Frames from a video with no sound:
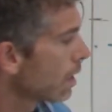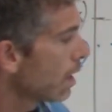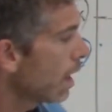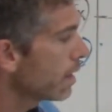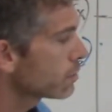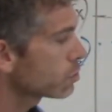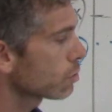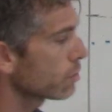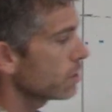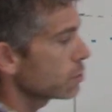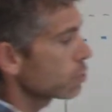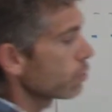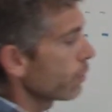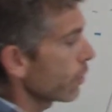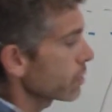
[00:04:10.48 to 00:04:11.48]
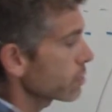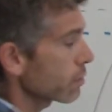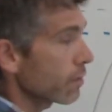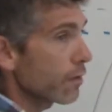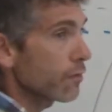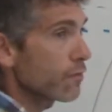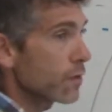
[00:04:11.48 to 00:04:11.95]
And so these 2 points are
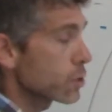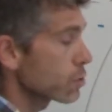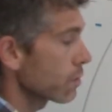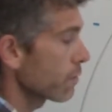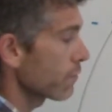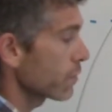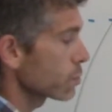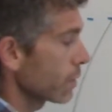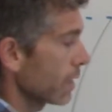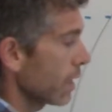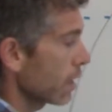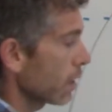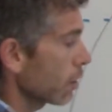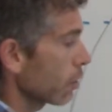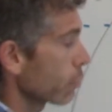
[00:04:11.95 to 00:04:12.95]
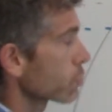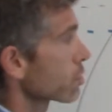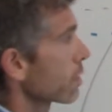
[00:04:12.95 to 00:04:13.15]
visually getting closer